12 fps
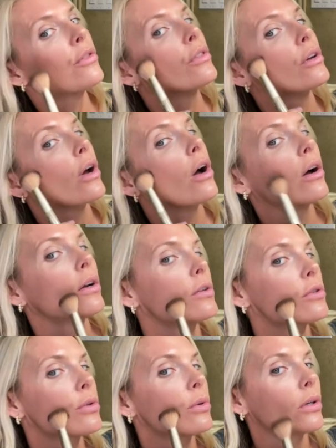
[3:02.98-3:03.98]
the
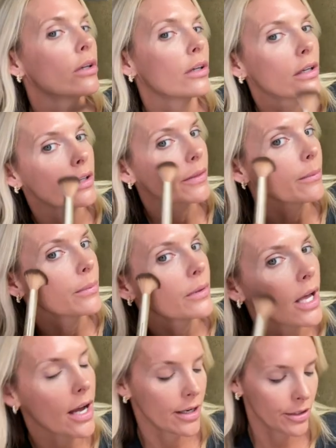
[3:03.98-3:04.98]
contour and the
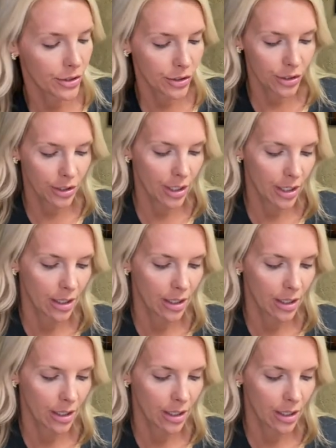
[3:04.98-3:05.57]
blush,